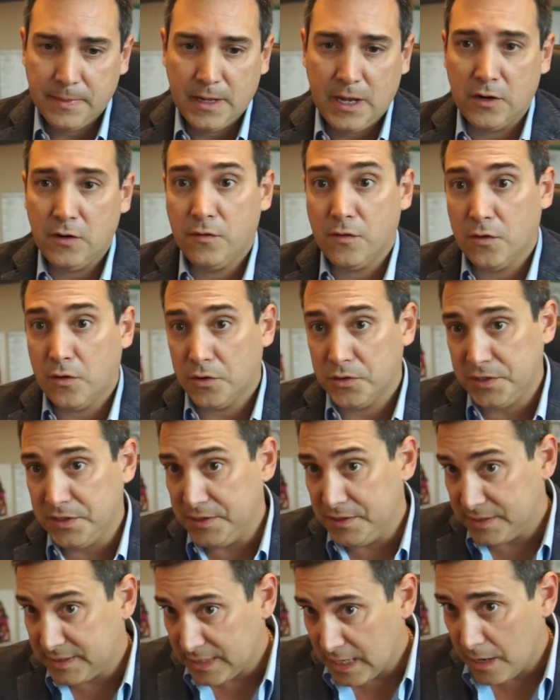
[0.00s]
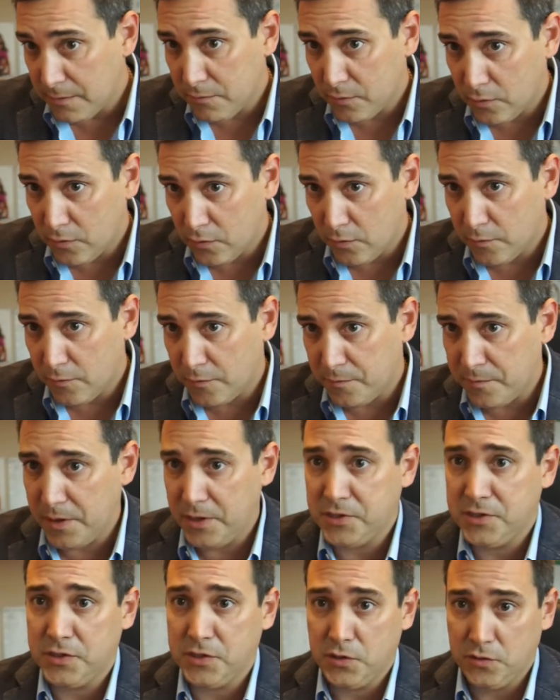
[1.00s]
And of course, in some group of
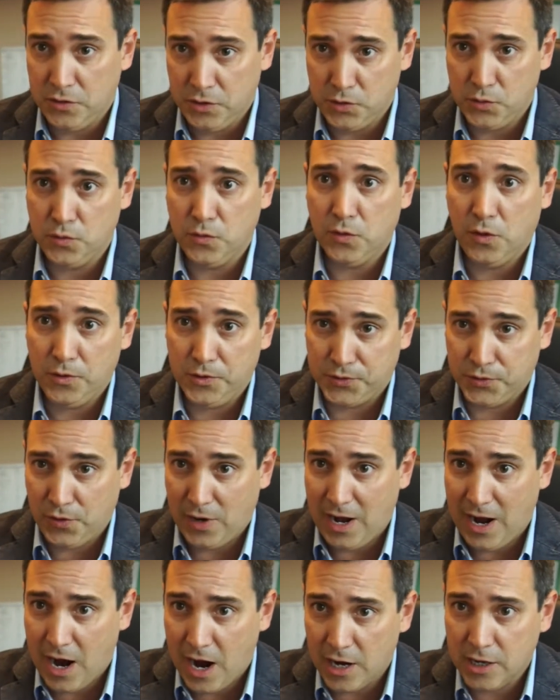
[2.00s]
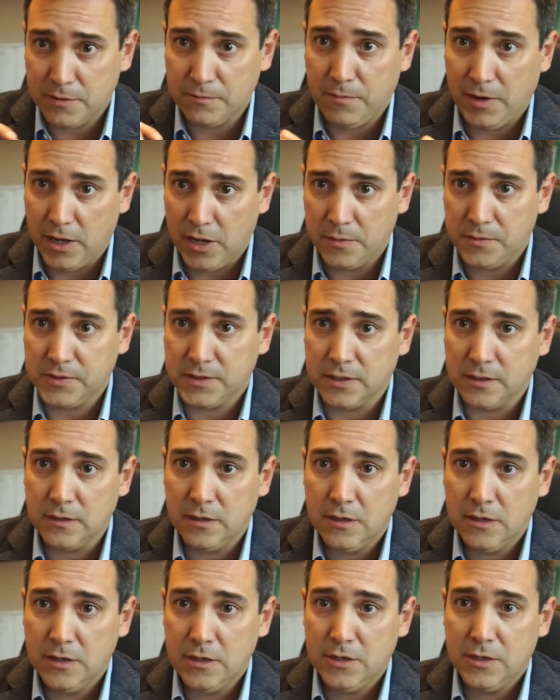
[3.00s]
patients, you need to do also a heart biopsy
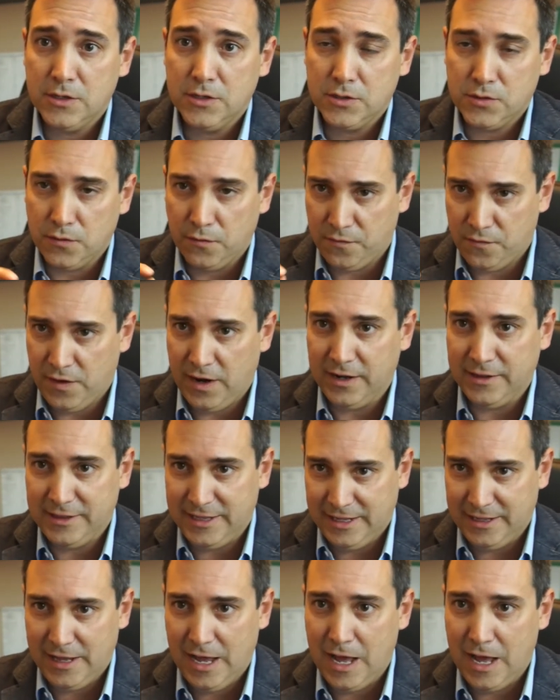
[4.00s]
to find the